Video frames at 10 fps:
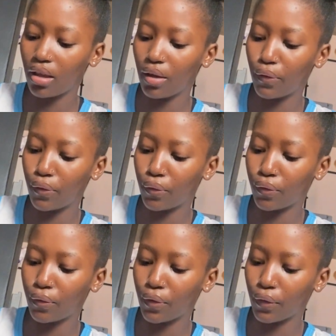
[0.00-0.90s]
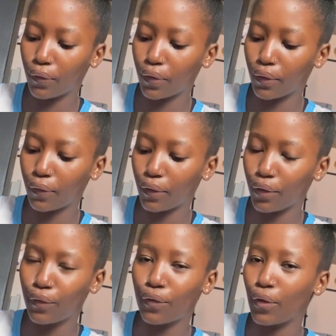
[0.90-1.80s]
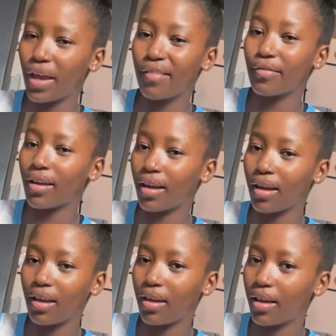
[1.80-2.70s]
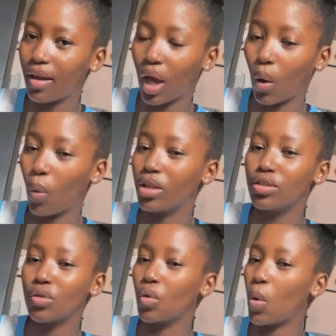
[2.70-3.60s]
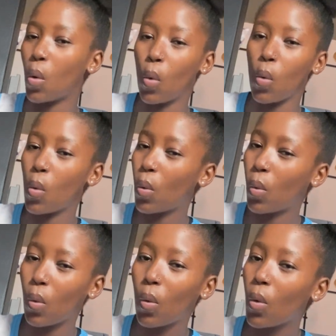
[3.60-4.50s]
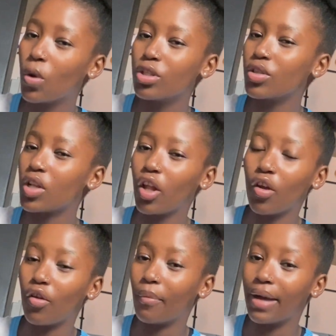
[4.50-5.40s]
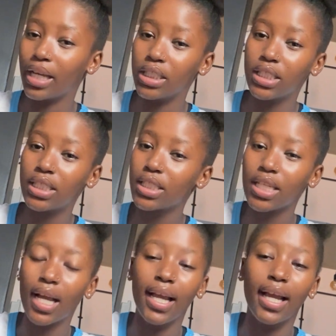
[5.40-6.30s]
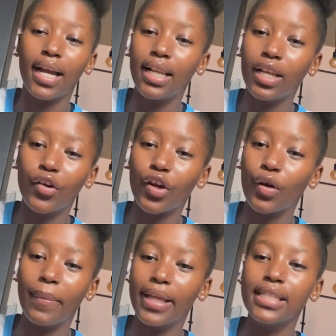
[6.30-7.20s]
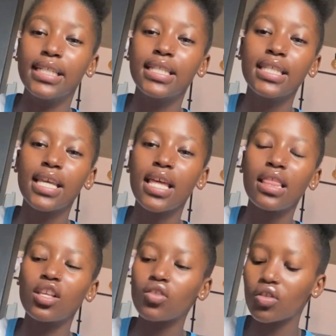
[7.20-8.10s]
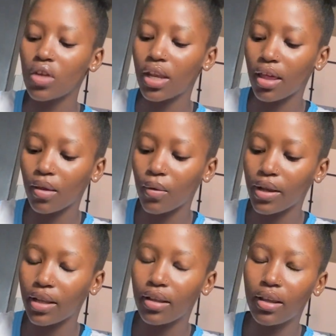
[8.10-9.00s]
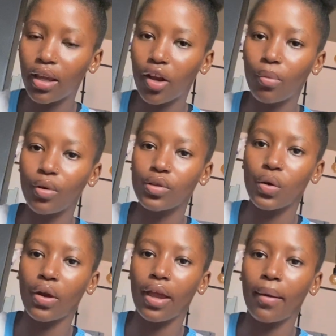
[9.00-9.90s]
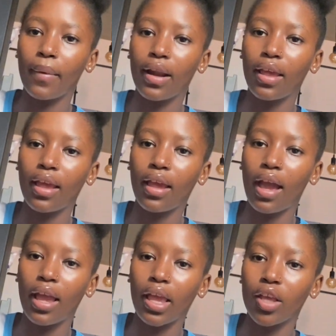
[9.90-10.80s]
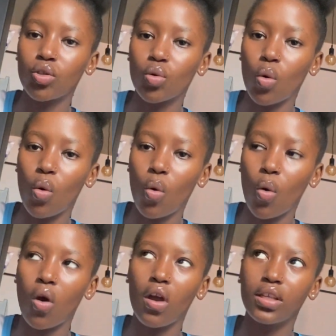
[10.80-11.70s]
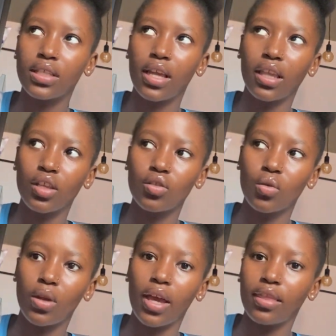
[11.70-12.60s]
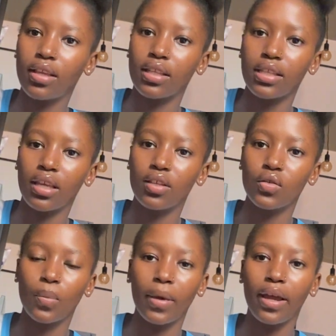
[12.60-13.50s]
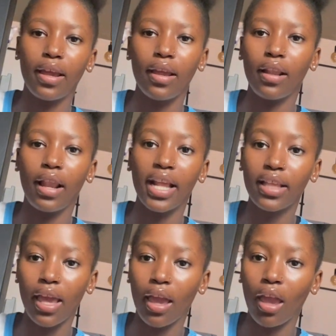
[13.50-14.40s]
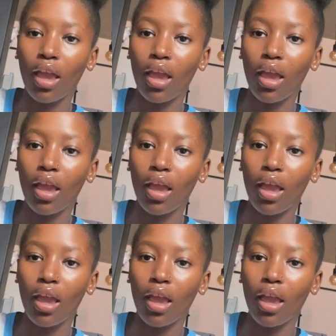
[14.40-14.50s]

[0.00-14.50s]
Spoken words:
If you ever want to go to clear your mind, I highly recommend it. There's also another one here in Pretoria, Akeso. Is it Akeso? Yeah, I think it's Akeso, by Netk